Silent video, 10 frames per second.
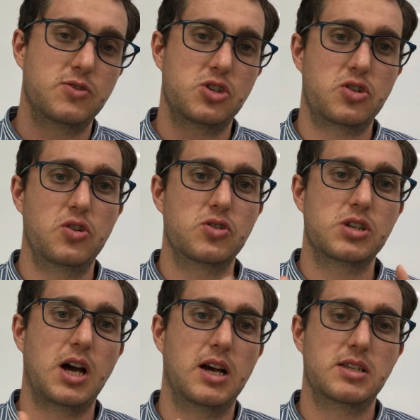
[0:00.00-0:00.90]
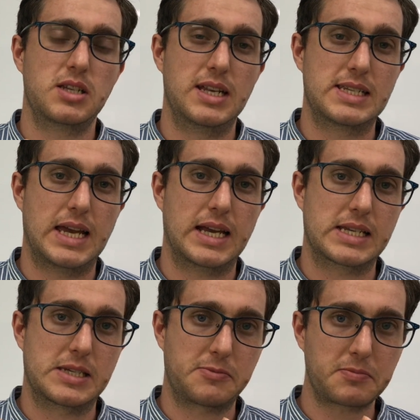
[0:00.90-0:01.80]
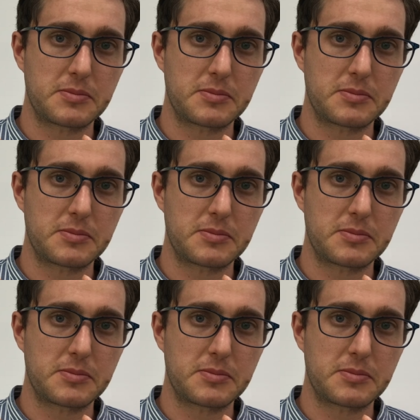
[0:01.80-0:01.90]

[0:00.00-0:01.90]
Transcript: for strokes, heart attacks,